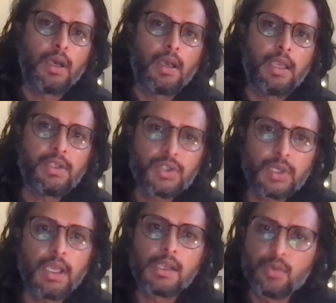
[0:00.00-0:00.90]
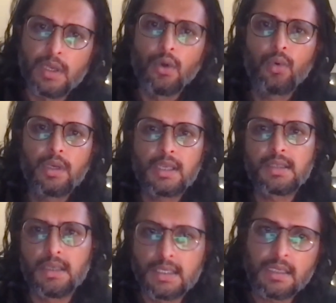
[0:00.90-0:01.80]
history as we know it as a
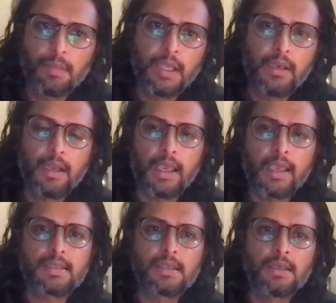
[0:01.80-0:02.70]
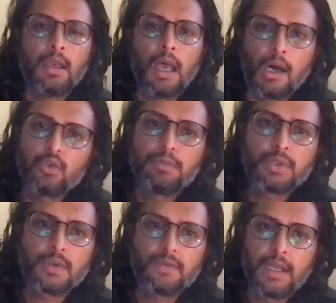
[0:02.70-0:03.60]
discipline, as the output
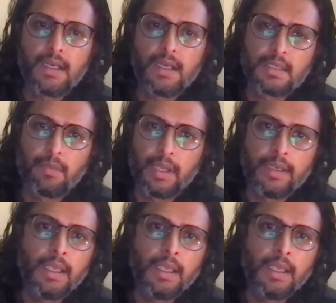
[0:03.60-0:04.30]
of that discipline,